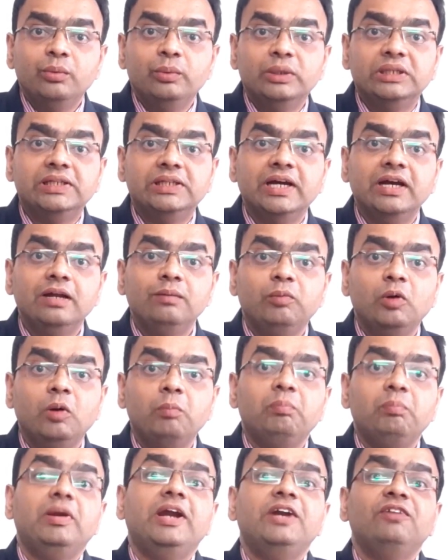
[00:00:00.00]
with the help
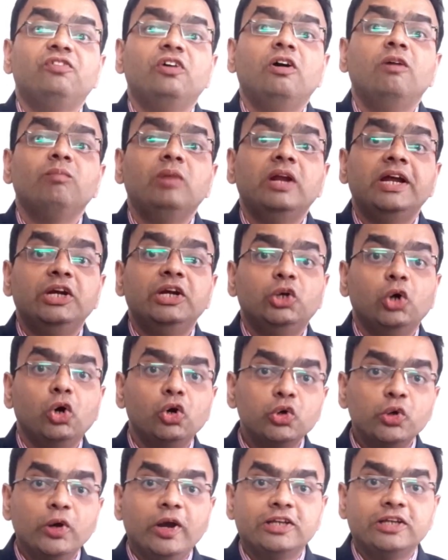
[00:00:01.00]
of platform like
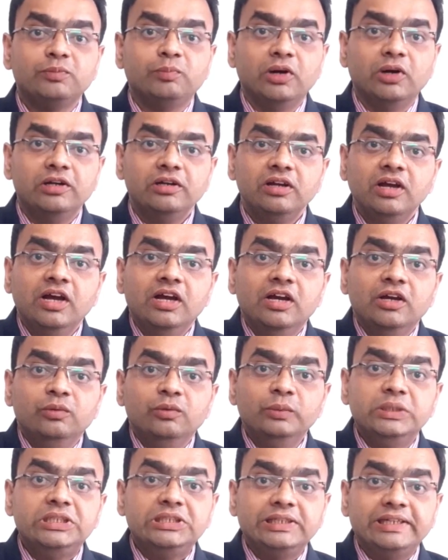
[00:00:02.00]
DocuExpert,
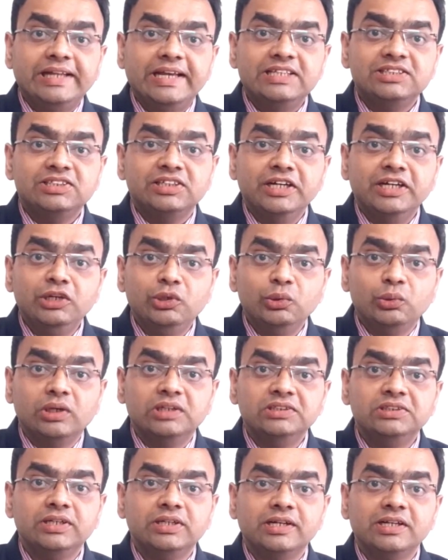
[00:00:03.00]
which takes into
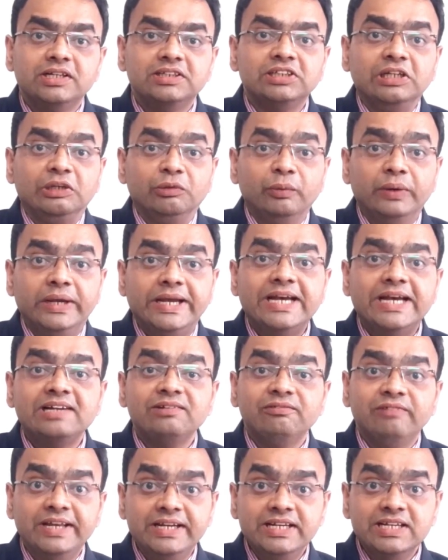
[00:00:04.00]
consideration
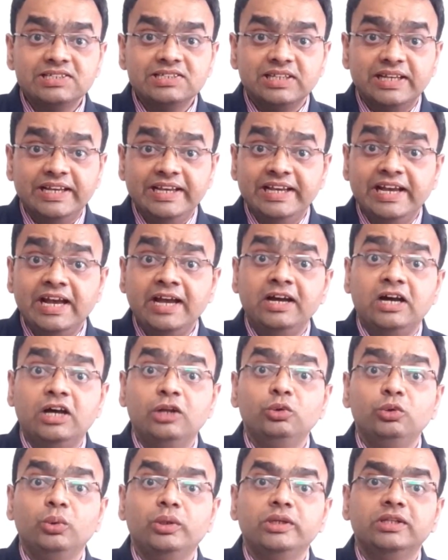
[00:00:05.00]
various AI
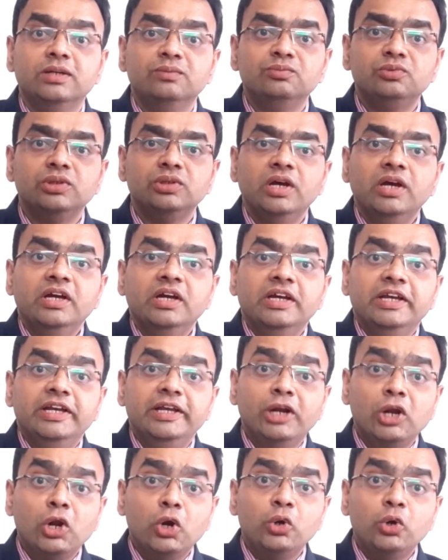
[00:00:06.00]
algorithms
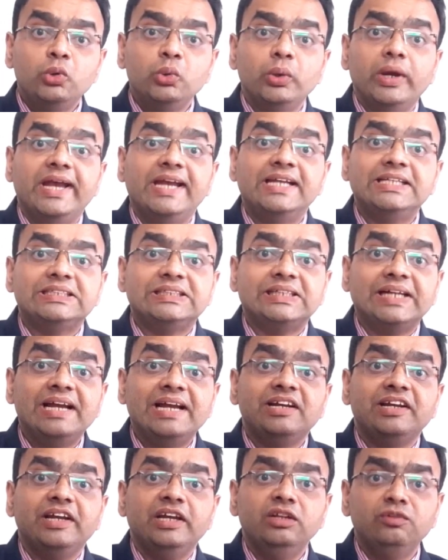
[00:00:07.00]
in order to
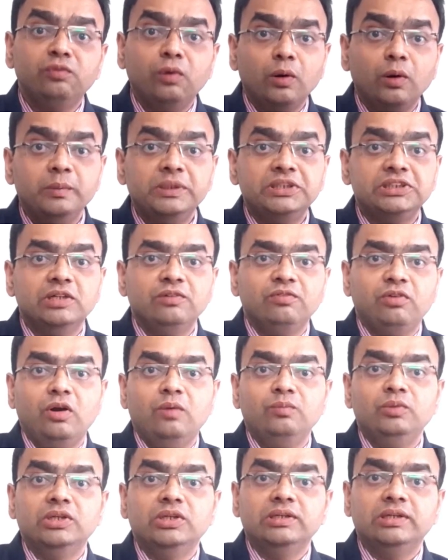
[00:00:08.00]
extract information
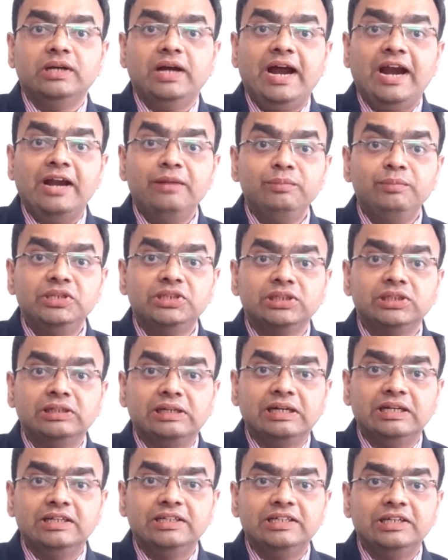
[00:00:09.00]
from the
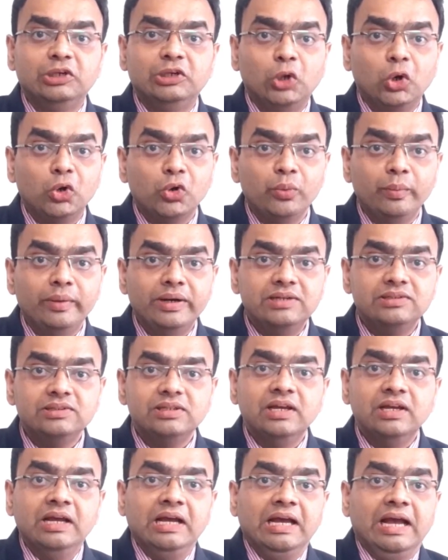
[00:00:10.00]
admission related documents
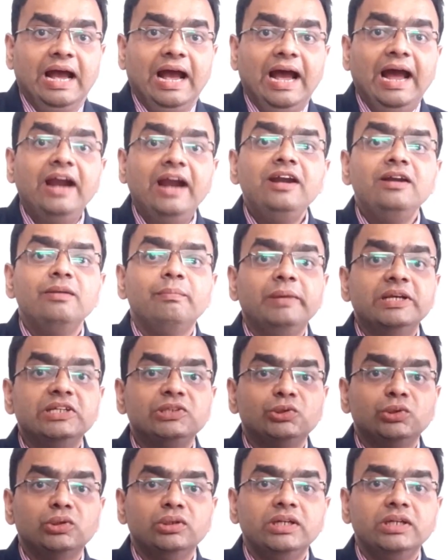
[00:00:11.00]
and
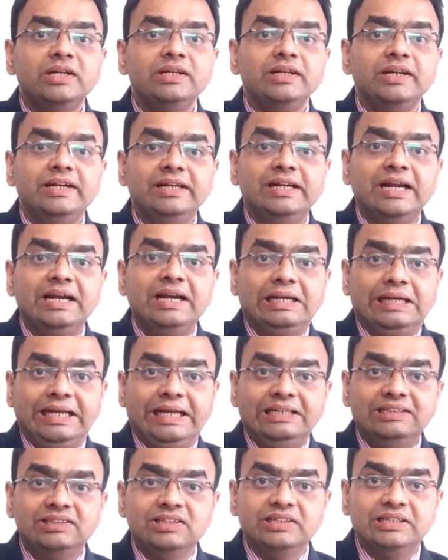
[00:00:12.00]
based on that it can
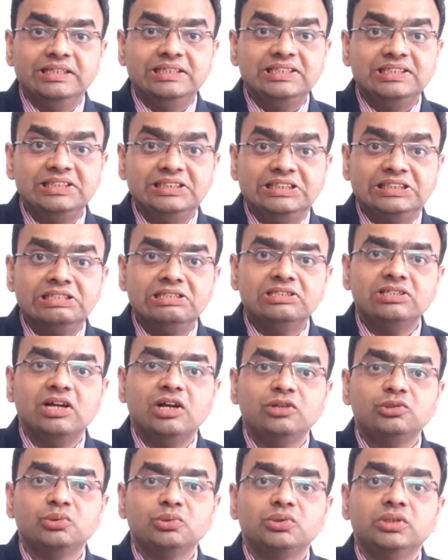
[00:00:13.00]
take the decisions
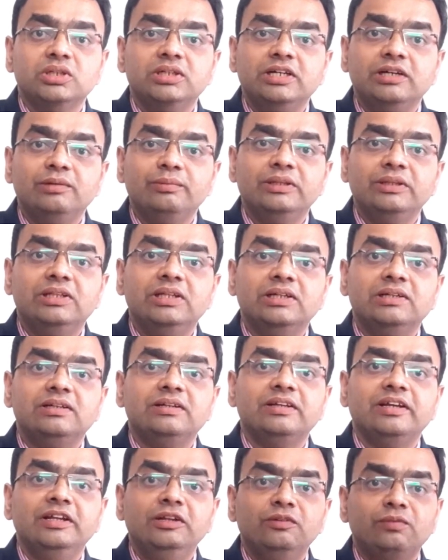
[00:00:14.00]
associated with the
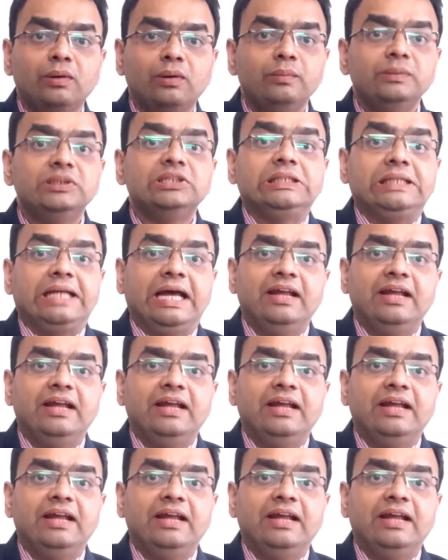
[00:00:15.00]
information